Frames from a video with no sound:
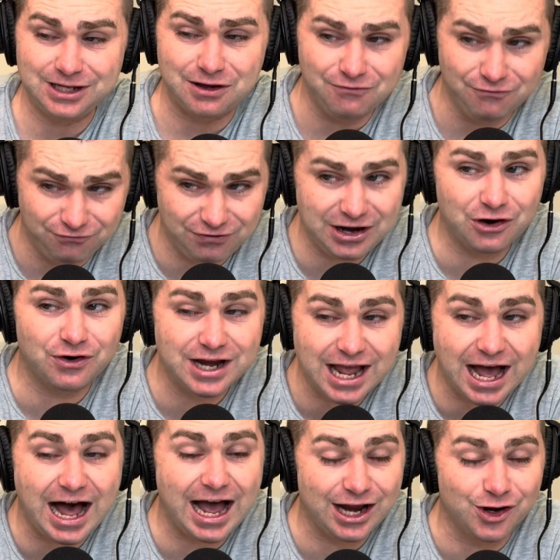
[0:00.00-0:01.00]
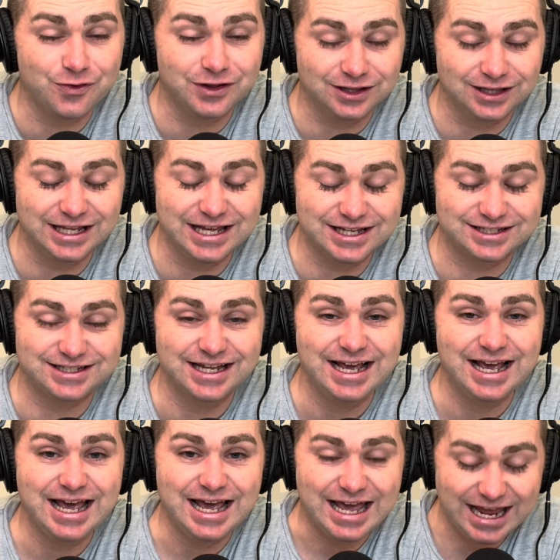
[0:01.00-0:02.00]
very high on the list
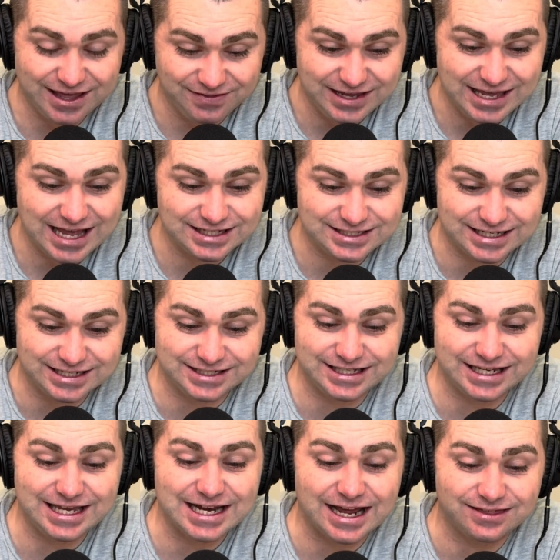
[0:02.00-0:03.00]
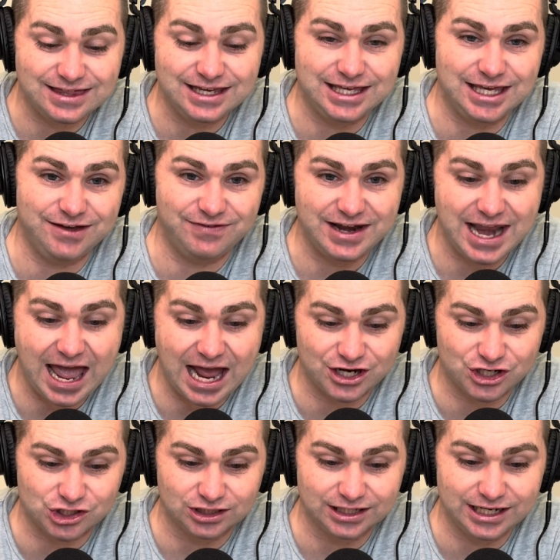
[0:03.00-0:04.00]
in the SEC, and I think even
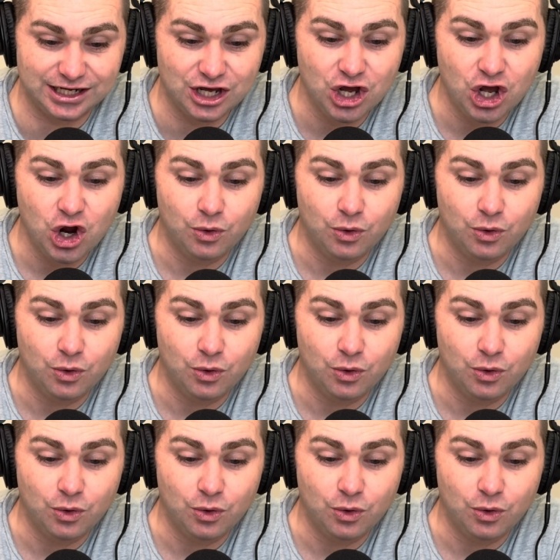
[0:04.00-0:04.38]
nationally,